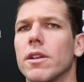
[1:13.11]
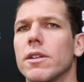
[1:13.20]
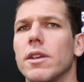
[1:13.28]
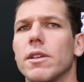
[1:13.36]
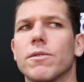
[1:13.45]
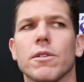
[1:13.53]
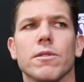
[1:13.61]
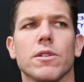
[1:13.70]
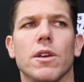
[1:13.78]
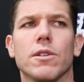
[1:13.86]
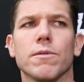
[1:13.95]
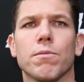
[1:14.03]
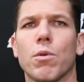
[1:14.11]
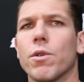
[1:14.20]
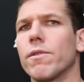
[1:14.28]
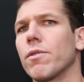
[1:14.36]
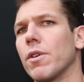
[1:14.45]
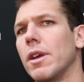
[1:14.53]
It's
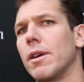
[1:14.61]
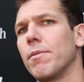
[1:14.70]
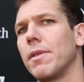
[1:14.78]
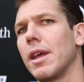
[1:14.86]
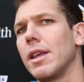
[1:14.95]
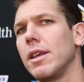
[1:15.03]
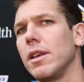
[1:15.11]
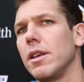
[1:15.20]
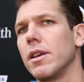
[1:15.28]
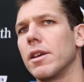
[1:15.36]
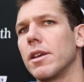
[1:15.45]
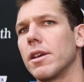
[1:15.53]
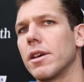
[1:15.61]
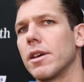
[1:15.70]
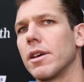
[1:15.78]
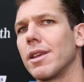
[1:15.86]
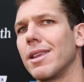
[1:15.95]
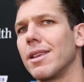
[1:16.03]
important for him that
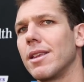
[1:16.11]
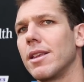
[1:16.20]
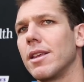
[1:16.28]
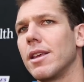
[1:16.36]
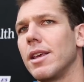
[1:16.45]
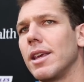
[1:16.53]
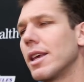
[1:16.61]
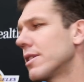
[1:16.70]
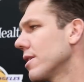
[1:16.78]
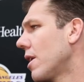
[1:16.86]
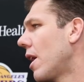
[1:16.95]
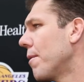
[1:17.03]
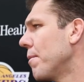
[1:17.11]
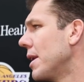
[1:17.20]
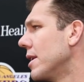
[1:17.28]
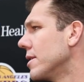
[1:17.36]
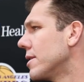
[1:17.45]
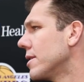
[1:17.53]
he gets a lot of
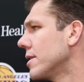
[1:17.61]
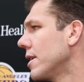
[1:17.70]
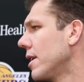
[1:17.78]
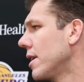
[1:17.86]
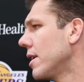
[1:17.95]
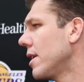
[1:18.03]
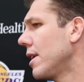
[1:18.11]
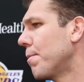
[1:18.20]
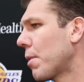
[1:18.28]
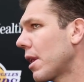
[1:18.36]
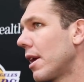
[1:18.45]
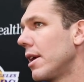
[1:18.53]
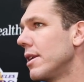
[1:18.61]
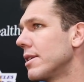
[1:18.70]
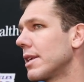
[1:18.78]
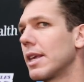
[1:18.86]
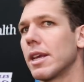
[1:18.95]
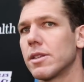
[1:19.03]
minutes and he
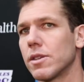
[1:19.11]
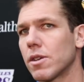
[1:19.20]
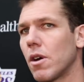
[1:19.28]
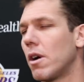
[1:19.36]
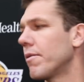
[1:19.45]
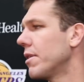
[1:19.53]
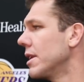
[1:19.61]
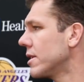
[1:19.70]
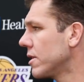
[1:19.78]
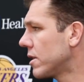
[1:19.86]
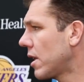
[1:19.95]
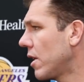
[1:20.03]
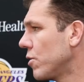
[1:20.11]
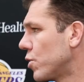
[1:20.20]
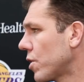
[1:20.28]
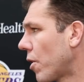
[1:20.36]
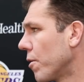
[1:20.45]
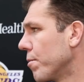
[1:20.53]
plays and gets his confidence and
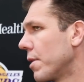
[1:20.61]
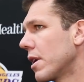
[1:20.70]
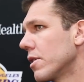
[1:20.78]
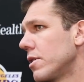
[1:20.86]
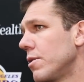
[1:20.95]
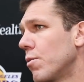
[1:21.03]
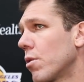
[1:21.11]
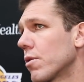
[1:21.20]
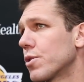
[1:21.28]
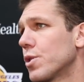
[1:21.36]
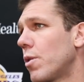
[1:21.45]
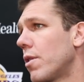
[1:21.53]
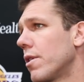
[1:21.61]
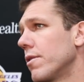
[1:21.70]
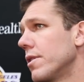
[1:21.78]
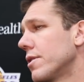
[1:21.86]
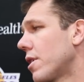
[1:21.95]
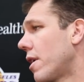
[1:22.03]
stays sharp, because he worked so
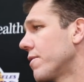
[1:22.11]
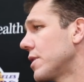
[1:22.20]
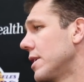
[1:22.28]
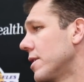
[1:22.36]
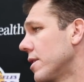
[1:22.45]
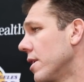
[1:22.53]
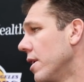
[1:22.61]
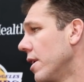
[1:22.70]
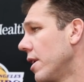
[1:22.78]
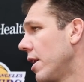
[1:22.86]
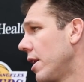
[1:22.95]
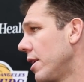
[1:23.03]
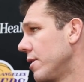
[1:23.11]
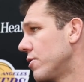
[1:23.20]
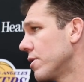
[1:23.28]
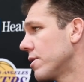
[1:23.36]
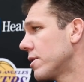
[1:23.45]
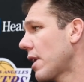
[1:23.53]
hard this offseason and he
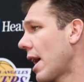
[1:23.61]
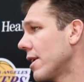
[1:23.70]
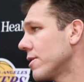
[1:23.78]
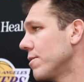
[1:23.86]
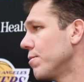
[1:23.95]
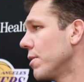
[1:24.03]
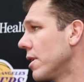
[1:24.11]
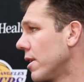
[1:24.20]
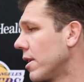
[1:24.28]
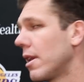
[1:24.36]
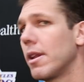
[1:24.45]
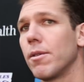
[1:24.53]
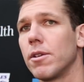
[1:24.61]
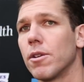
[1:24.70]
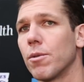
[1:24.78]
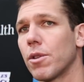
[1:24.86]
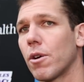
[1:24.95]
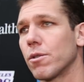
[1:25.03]
just hasn't been,
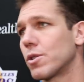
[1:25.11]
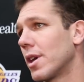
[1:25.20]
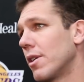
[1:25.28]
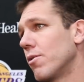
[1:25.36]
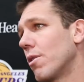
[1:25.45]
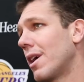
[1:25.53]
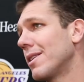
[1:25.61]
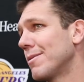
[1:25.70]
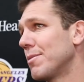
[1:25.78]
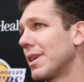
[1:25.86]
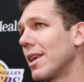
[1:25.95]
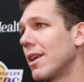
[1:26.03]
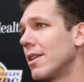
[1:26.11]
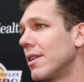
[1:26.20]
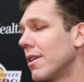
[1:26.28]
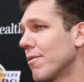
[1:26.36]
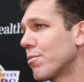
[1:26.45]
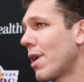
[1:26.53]
with our schedule, hasn't been getting
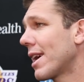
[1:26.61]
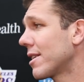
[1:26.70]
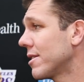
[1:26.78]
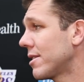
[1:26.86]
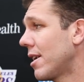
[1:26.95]
enough practice